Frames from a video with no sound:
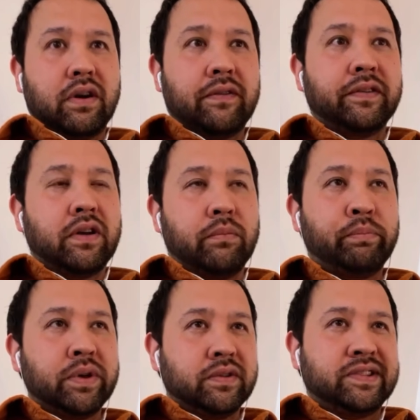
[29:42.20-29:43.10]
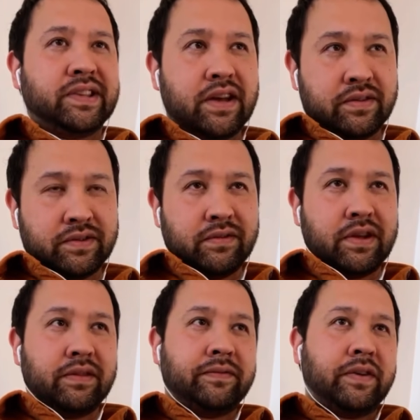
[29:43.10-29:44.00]
often I'll build sounds
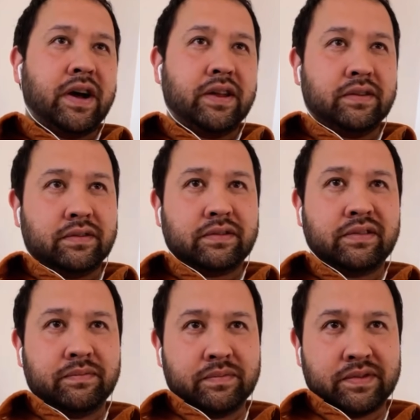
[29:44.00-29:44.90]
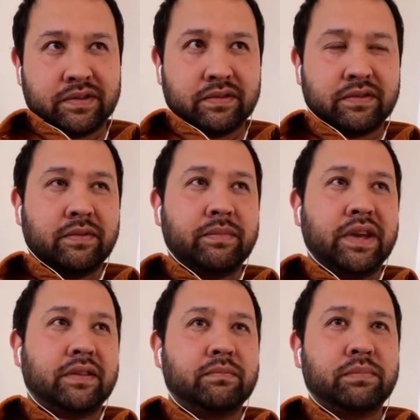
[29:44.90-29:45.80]
around the fart to
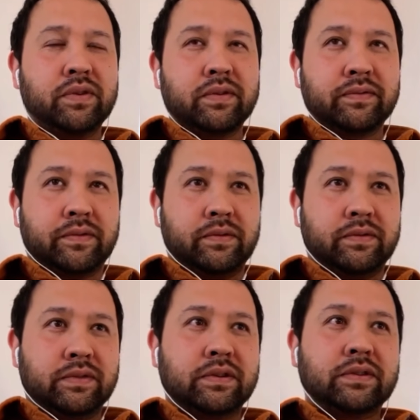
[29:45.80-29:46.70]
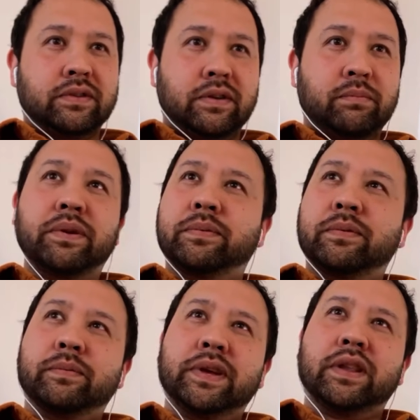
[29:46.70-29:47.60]
make them beautiful, and
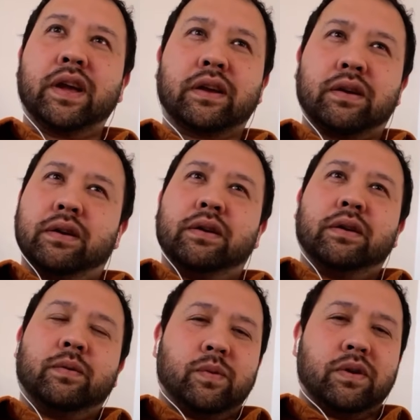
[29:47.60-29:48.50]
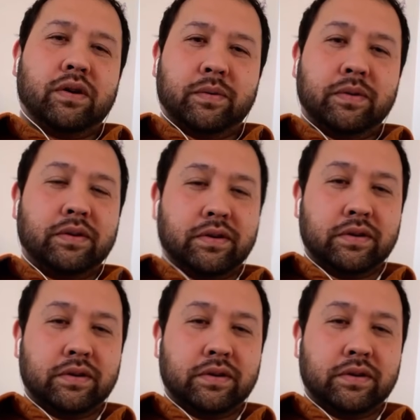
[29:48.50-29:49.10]
people will be like, "Whoa."